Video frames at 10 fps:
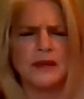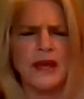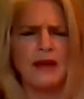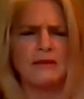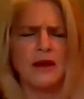
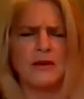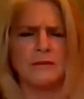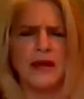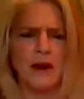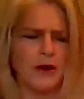have
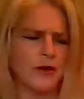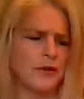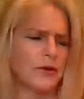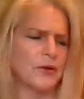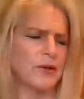on my
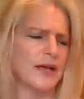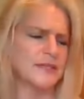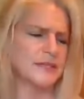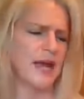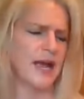article, I
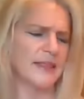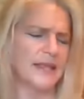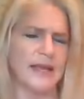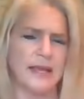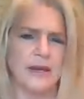did
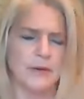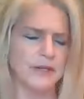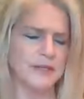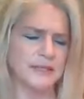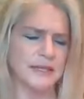highlight
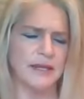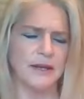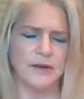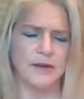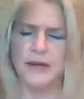areas in
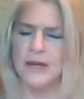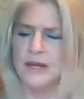here